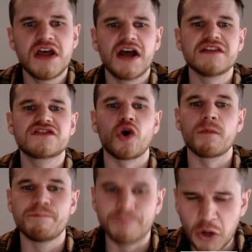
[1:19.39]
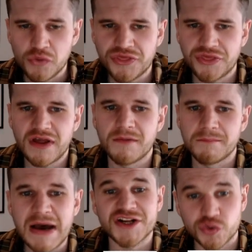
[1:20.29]
and scored both
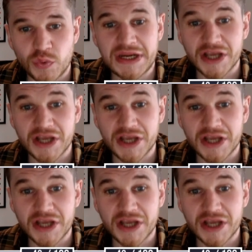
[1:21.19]
match-winning